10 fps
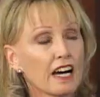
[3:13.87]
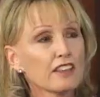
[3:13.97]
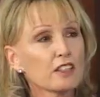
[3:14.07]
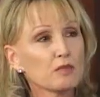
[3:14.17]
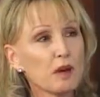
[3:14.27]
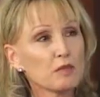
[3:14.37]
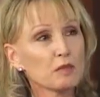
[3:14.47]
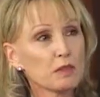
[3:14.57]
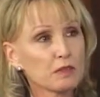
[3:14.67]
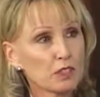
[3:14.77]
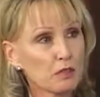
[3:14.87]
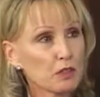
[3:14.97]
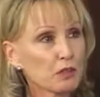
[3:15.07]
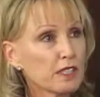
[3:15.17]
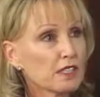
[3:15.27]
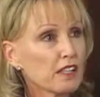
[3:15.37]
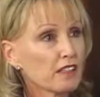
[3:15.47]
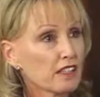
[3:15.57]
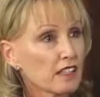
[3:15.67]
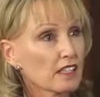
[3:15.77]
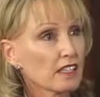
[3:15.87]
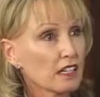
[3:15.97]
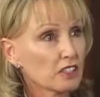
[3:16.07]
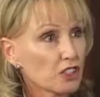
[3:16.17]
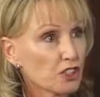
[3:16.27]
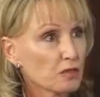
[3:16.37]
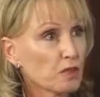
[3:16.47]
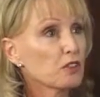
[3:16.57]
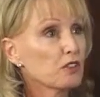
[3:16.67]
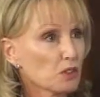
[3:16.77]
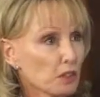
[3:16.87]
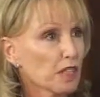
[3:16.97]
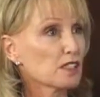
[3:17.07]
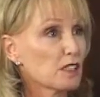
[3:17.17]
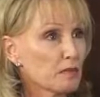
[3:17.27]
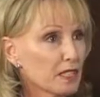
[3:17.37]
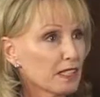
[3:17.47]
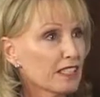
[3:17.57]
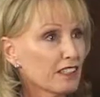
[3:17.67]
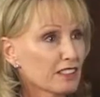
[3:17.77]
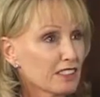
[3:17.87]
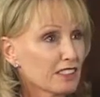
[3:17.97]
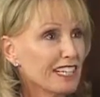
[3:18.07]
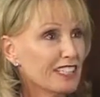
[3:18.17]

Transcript: I think probably when somebody reads that, they think uninsured motorist, well, that's somebody else.